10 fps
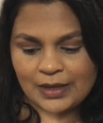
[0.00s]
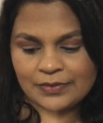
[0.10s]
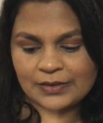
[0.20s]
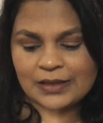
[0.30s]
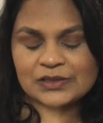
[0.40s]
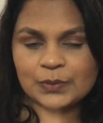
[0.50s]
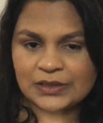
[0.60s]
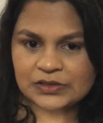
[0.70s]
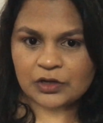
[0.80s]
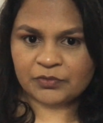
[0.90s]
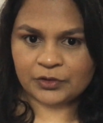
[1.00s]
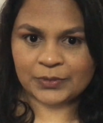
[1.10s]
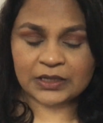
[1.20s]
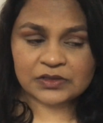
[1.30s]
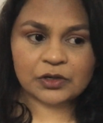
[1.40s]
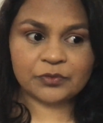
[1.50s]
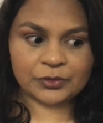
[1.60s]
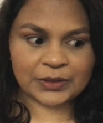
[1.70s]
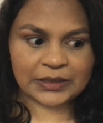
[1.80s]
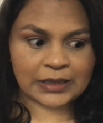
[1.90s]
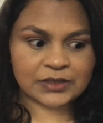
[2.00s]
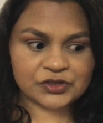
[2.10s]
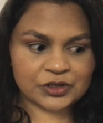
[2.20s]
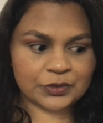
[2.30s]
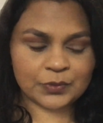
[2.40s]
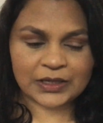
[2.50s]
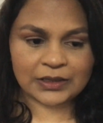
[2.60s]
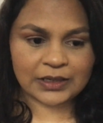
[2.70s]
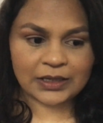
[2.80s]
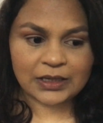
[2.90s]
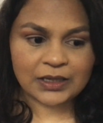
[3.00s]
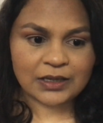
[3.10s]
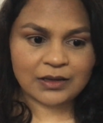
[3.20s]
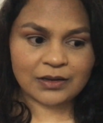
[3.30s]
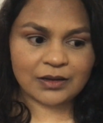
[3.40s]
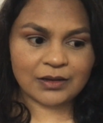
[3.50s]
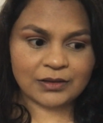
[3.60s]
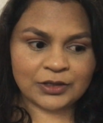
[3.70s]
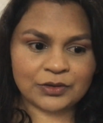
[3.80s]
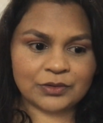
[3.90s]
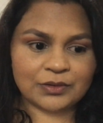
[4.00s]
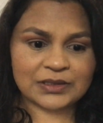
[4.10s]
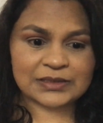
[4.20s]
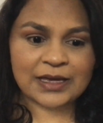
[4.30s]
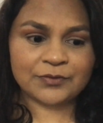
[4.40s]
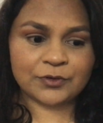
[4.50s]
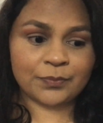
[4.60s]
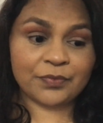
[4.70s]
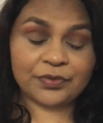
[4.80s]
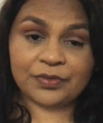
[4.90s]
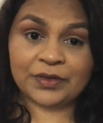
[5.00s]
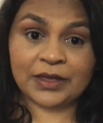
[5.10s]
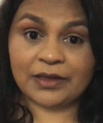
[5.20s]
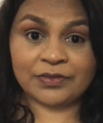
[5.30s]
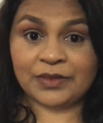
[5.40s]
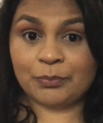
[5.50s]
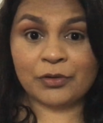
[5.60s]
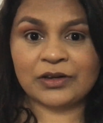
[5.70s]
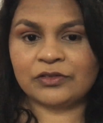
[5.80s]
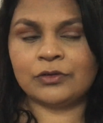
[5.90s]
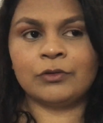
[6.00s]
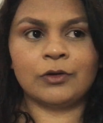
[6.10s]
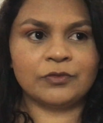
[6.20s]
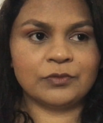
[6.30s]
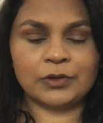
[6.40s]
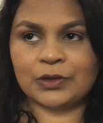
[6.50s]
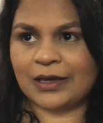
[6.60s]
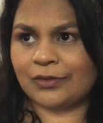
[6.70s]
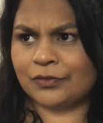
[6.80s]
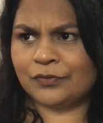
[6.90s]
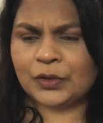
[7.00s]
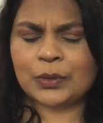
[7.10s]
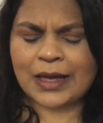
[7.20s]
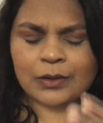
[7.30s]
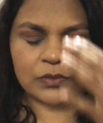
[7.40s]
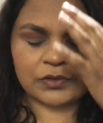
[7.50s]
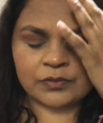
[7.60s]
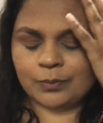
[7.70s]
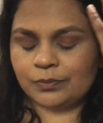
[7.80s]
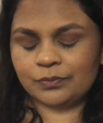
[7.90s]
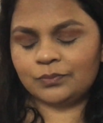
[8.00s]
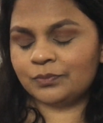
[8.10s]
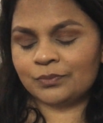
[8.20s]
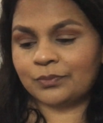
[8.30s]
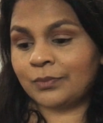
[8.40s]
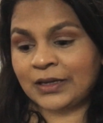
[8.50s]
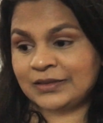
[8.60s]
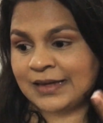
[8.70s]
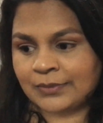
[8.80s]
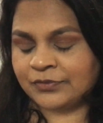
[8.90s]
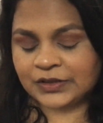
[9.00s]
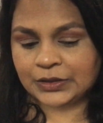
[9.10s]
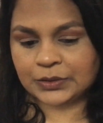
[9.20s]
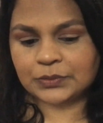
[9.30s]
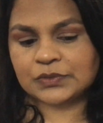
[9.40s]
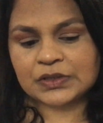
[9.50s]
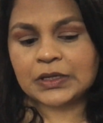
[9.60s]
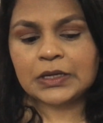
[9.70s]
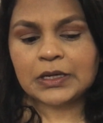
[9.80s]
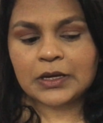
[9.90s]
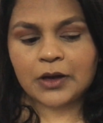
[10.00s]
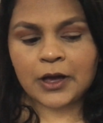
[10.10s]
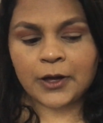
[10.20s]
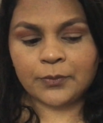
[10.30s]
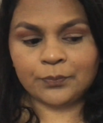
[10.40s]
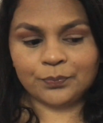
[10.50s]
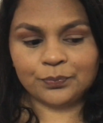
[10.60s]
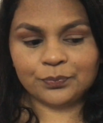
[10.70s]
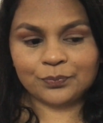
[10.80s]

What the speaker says: I think that's when I stopped filming. I stopped filming last year when, aside from the pressure of looking at the view count of my damn videos, and